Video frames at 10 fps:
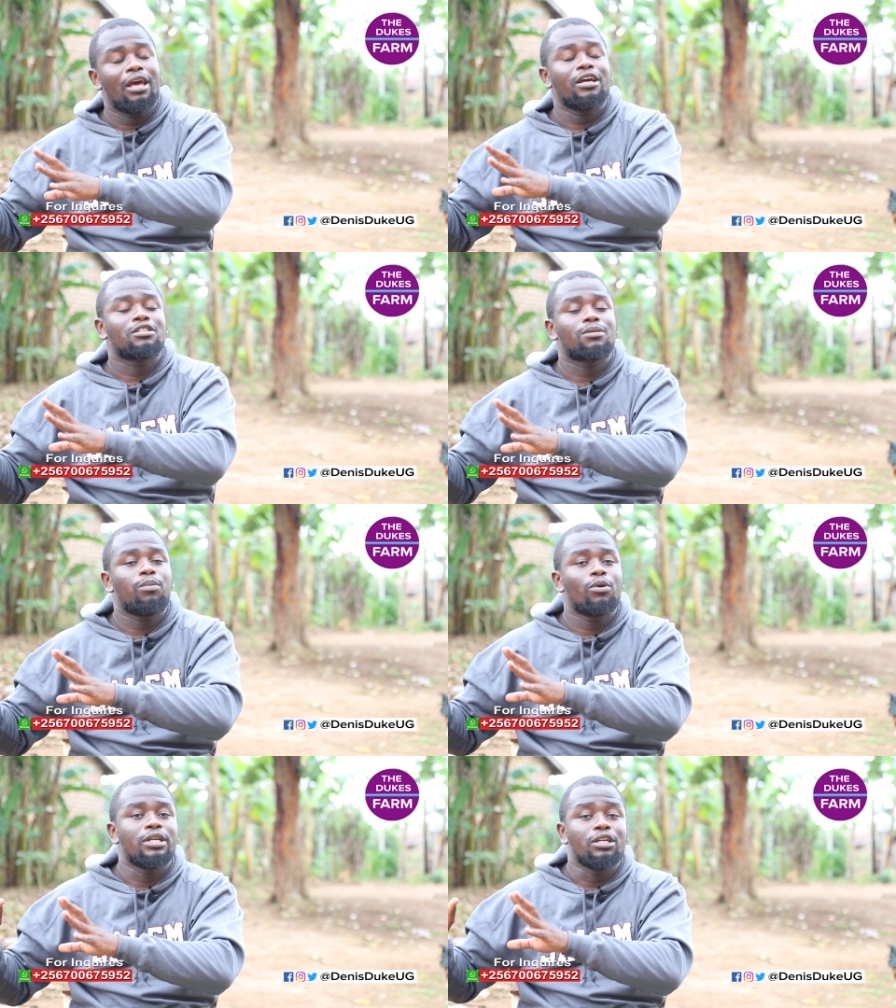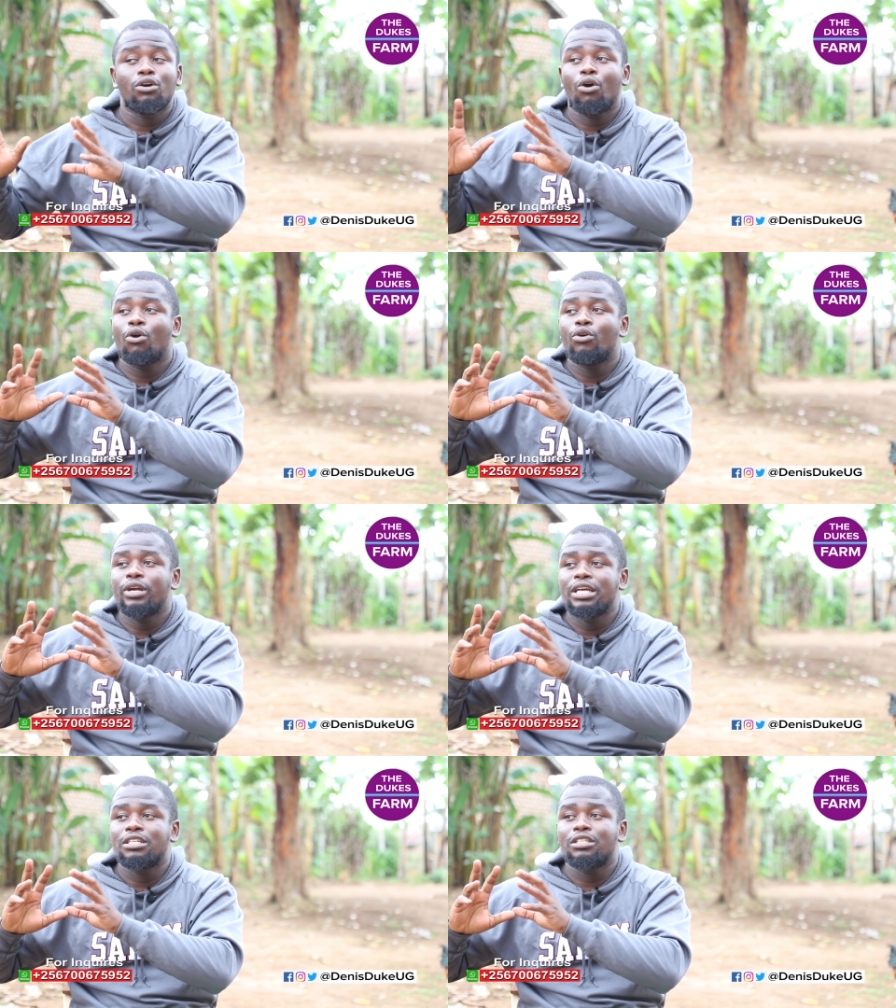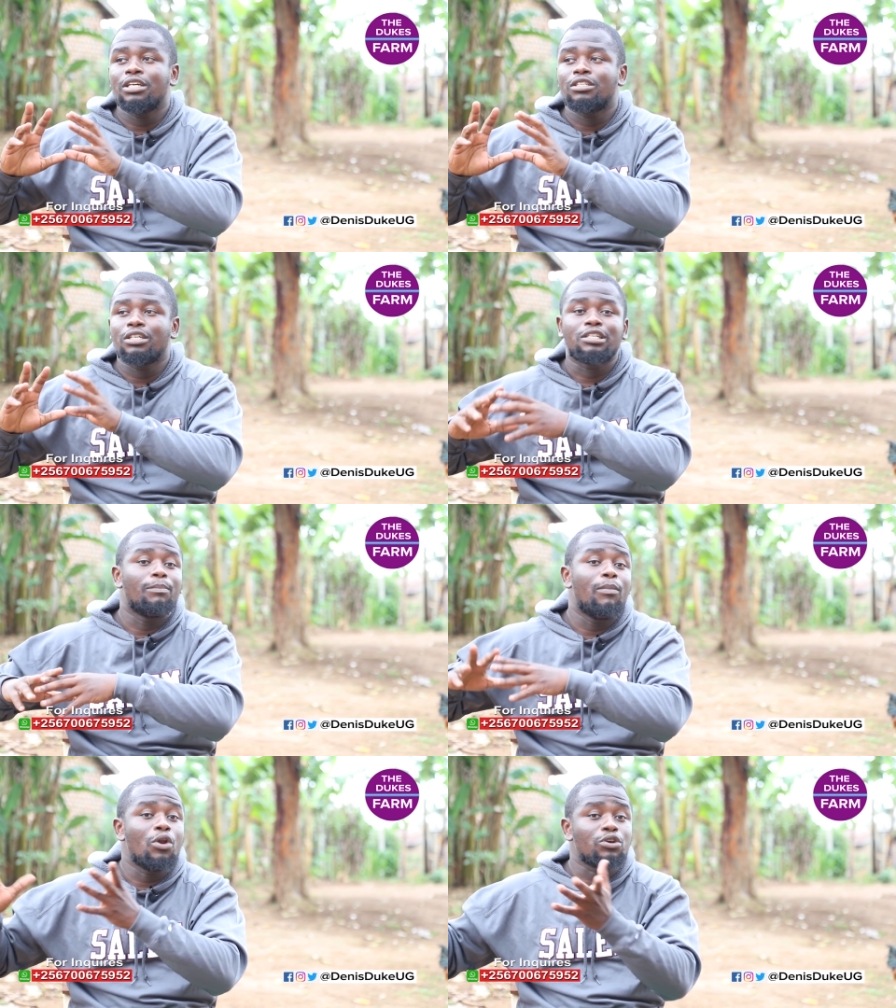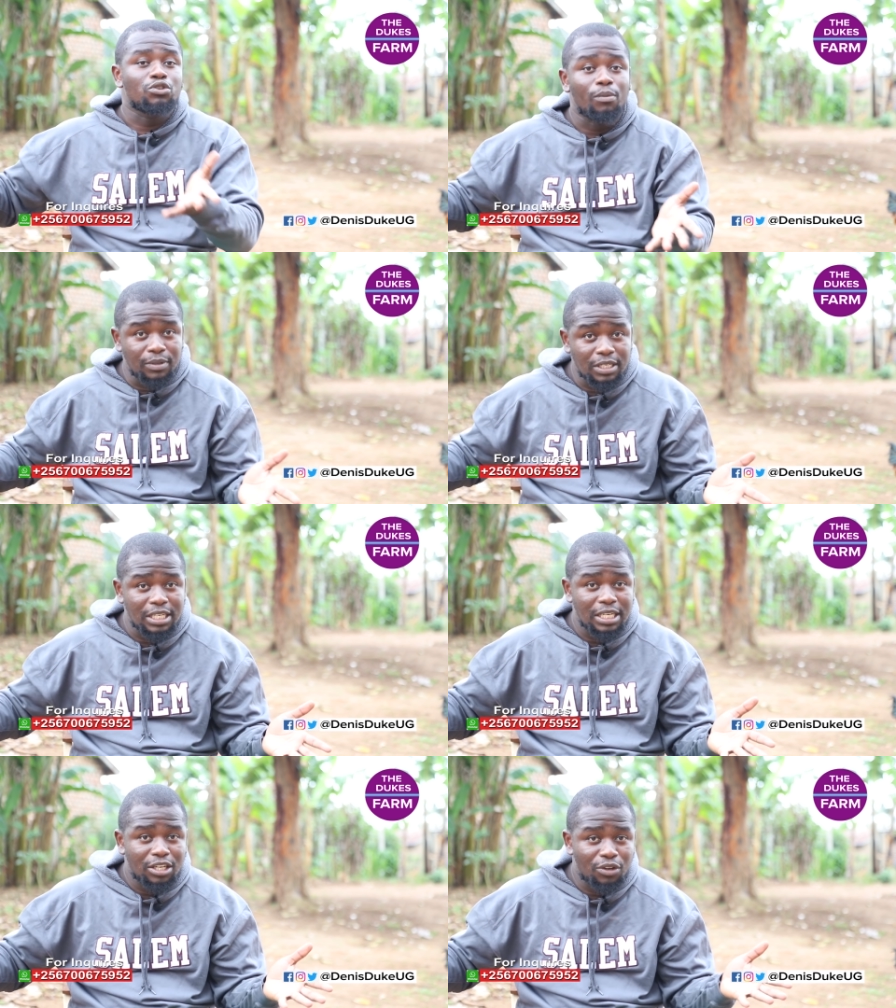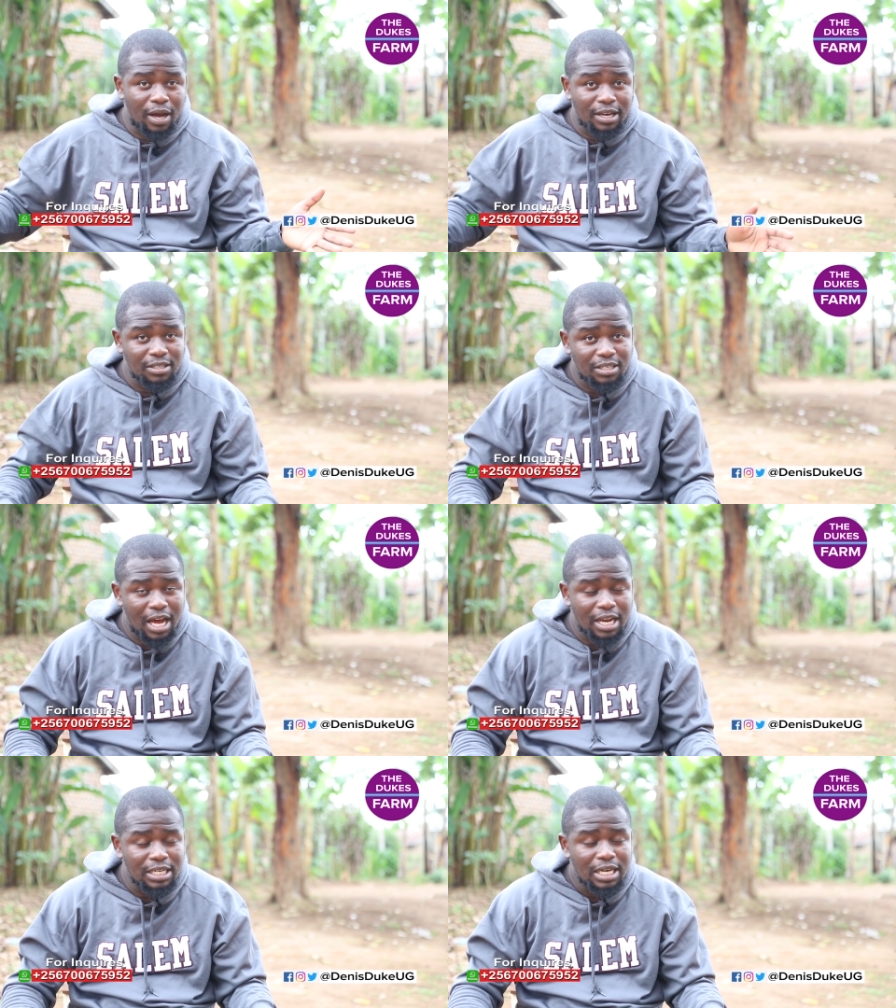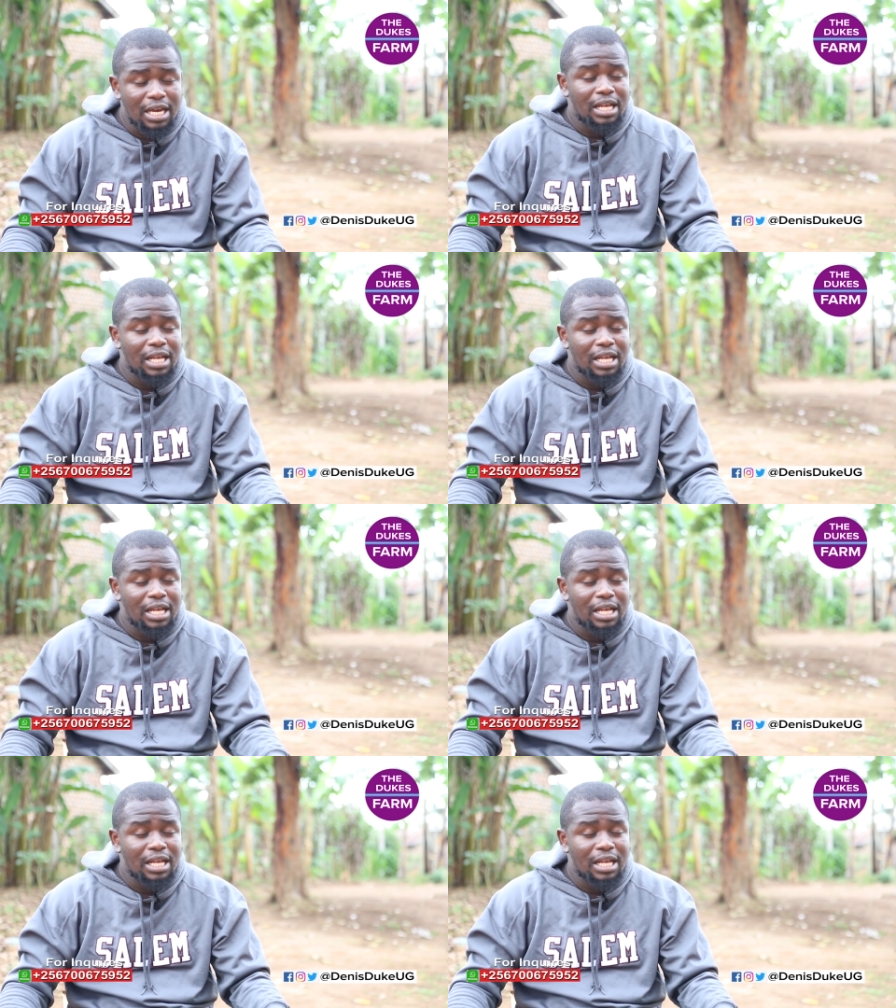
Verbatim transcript: exploded, or it, it, it blossomed. You understand?